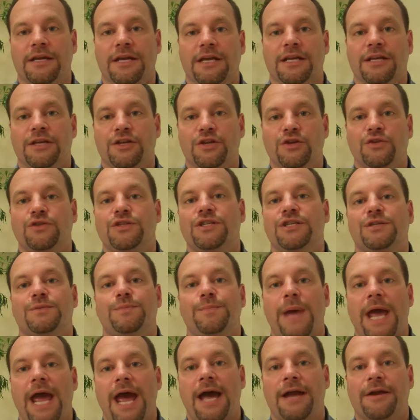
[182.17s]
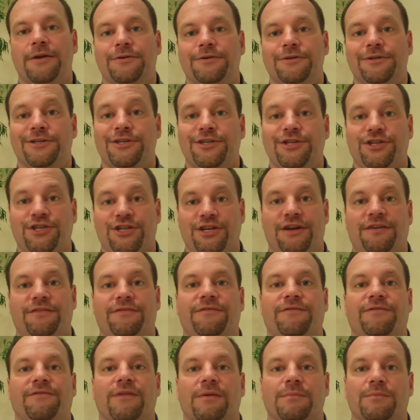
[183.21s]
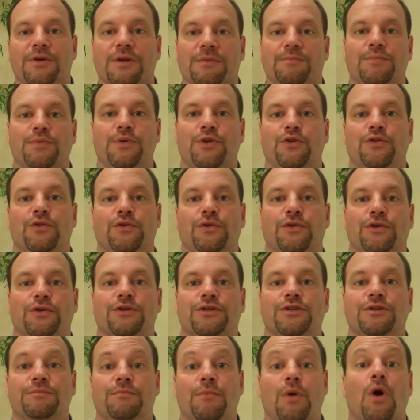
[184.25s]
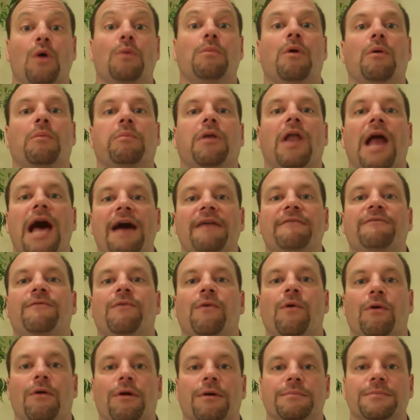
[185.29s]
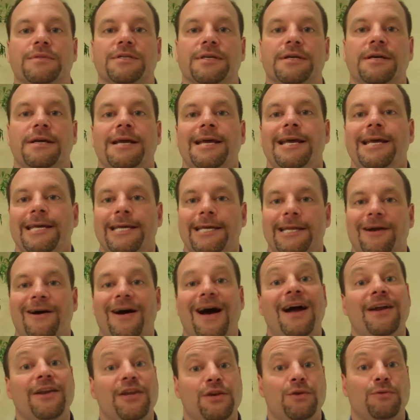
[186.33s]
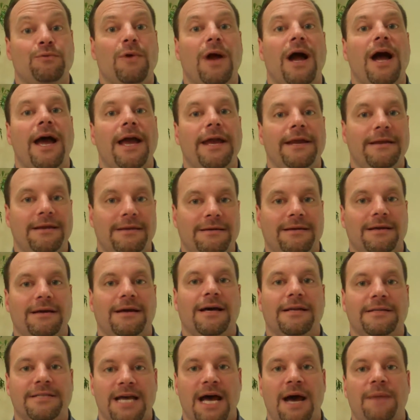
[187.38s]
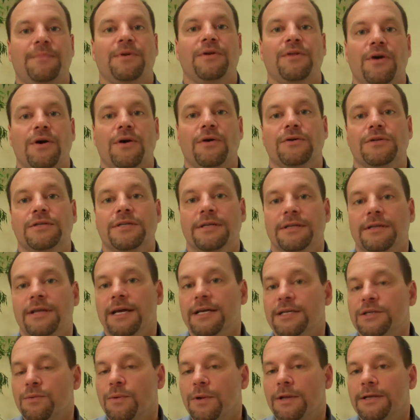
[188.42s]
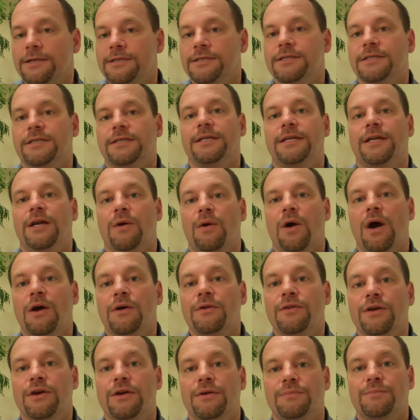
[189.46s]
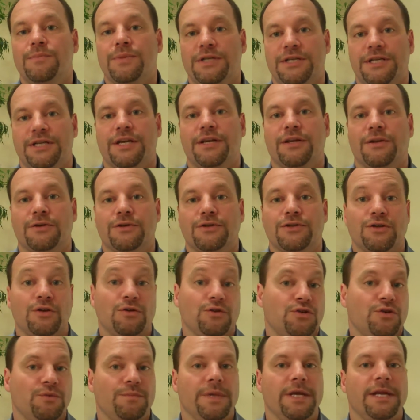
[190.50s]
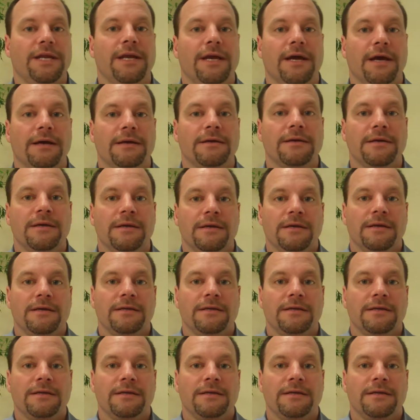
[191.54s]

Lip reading: and usage patterns shift from computer to mobile platforms, how do you ride on top of those? And as well as, are there particular social media